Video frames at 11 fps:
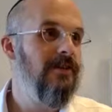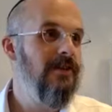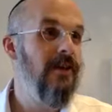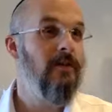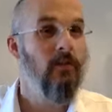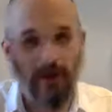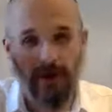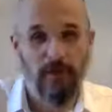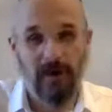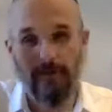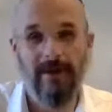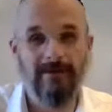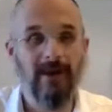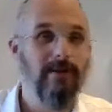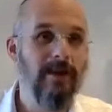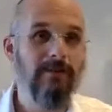And the more I think about how
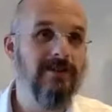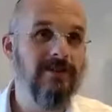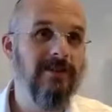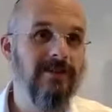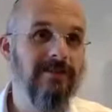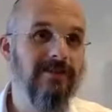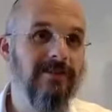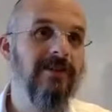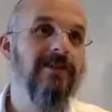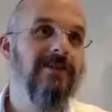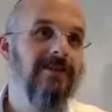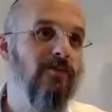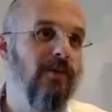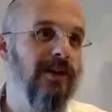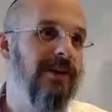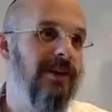terrible that person is, the more
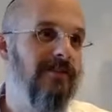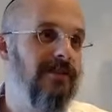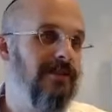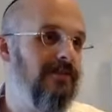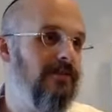I get angry.